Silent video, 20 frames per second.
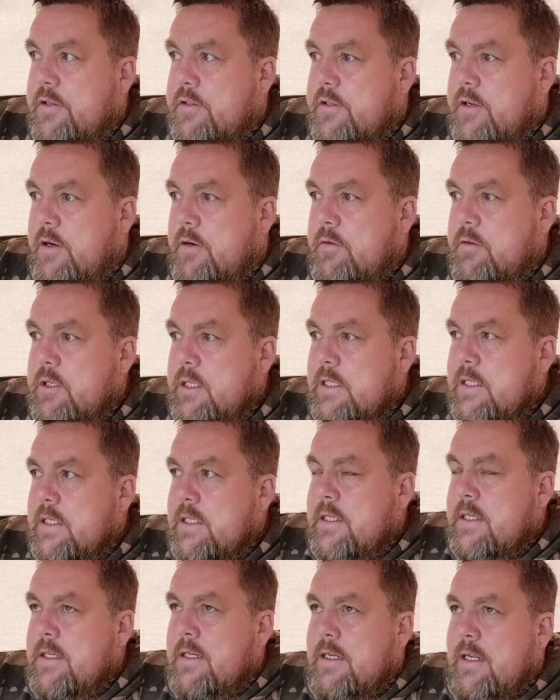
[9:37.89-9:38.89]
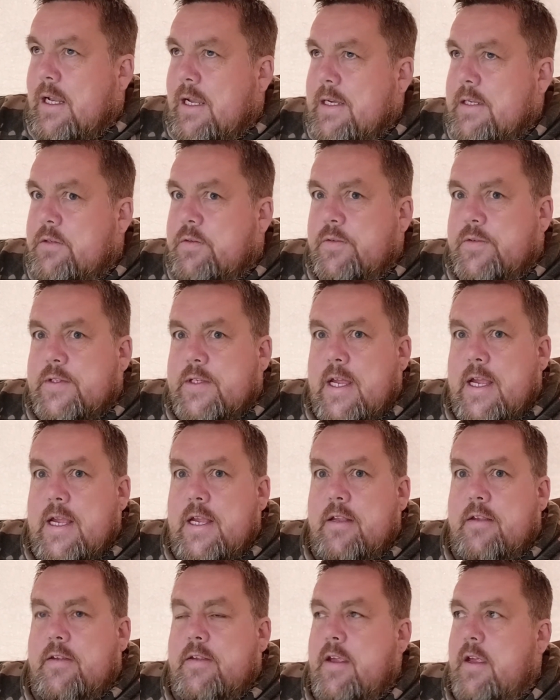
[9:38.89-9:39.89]
so I'd like to have
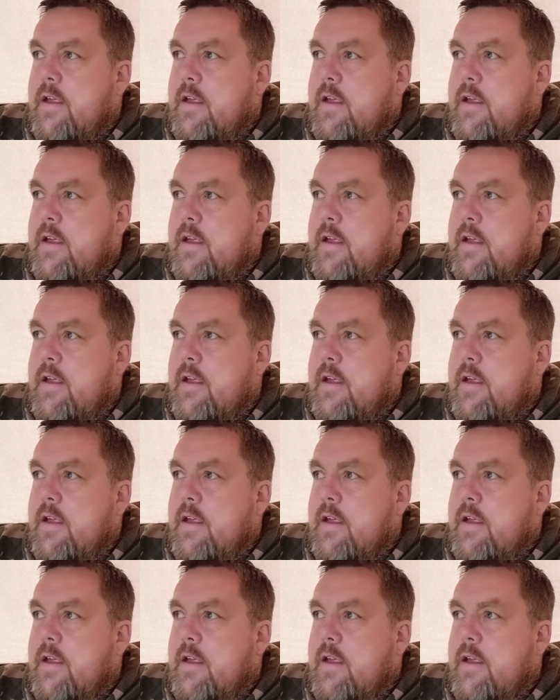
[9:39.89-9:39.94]
stayed